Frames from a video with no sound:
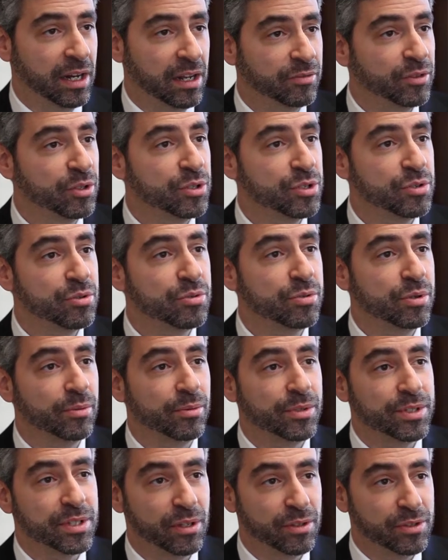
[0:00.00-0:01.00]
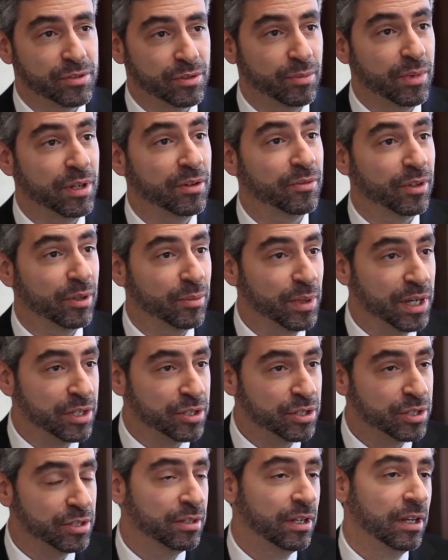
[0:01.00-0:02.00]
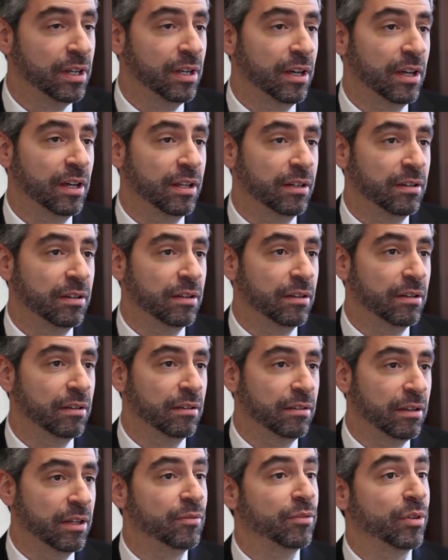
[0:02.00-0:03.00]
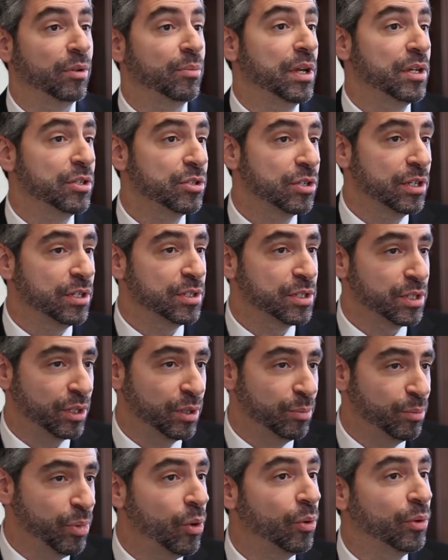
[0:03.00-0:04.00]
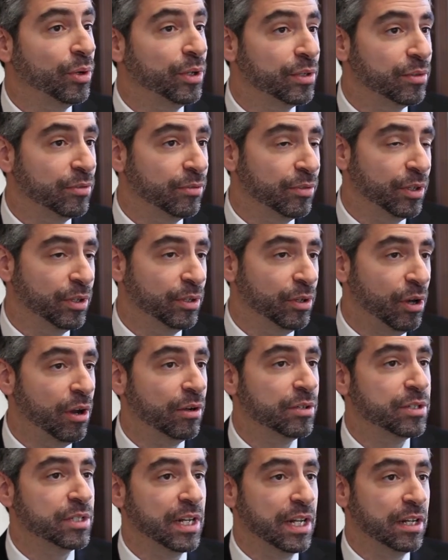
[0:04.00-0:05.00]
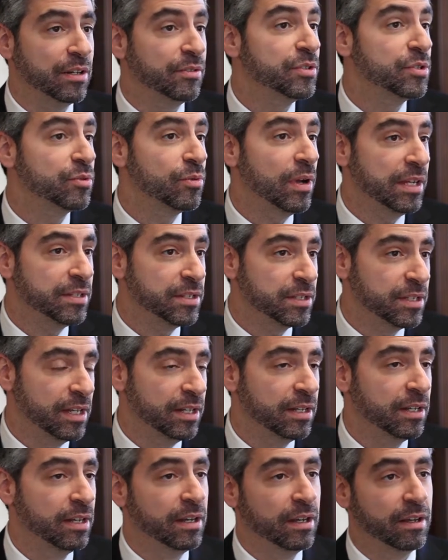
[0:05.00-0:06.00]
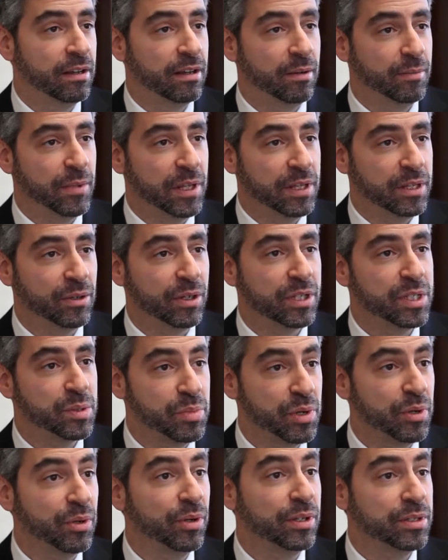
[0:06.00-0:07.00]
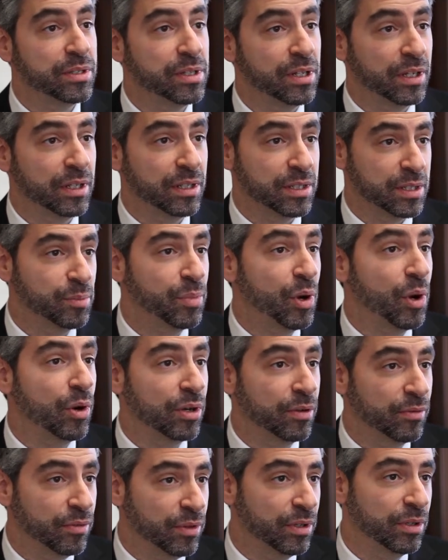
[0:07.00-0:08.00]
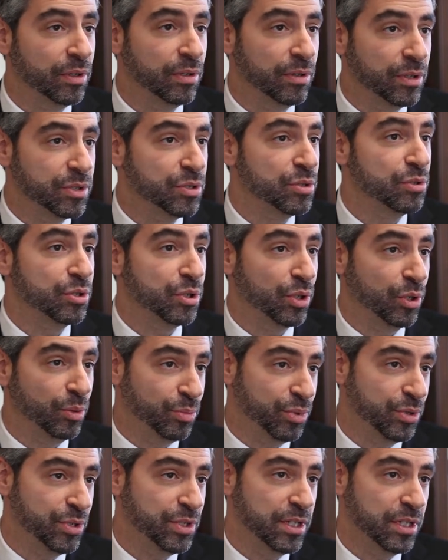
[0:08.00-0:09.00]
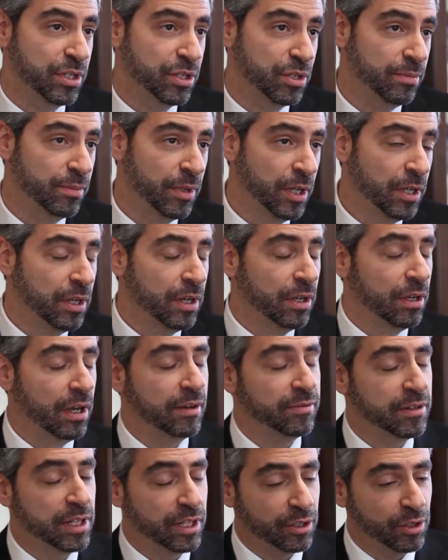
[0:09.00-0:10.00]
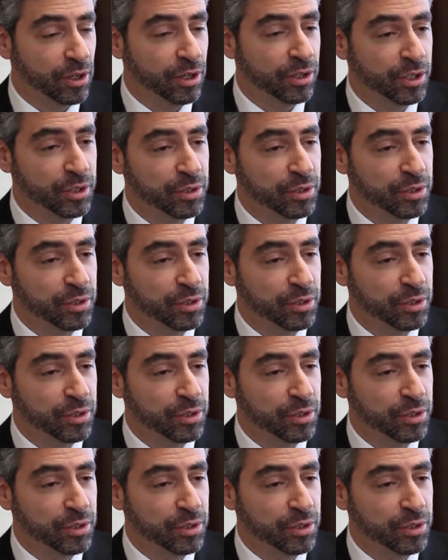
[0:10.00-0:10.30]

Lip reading: after surgery results from inflammation, and the inflammation is a component of the oxidative stress that they're experiencing as a part of the surgical procedure. I've taken on a